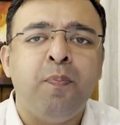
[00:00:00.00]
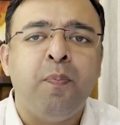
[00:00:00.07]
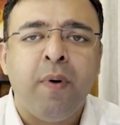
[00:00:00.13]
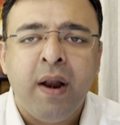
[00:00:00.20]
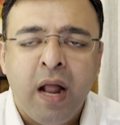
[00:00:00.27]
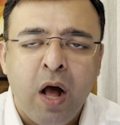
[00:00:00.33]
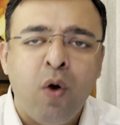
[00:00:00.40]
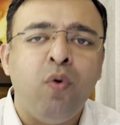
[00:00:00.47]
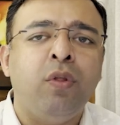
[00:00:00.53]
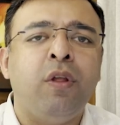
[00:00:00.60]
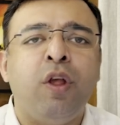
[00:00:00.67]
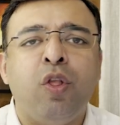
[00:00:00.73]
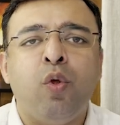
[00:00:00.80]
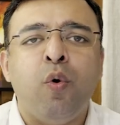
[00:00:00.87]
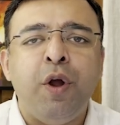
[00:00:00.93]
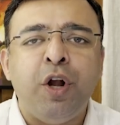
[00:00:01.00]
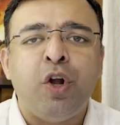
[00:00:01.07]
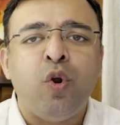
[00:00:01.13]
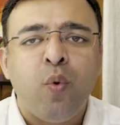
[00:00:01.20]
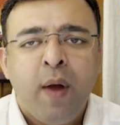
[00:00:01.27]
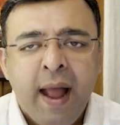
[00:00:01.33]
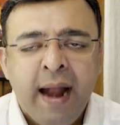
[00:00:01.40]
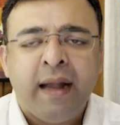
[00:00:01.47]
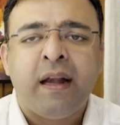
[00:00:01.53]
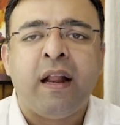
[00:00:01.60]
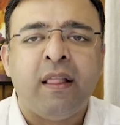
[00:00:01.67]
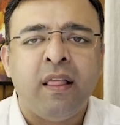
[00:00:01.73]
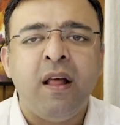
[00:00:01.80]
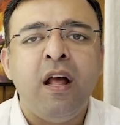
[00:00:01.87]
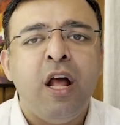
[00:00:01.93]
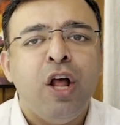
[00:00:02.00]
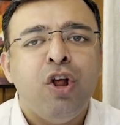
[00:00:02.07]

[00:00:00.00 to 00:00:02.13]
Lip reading: per ounce is going to act as a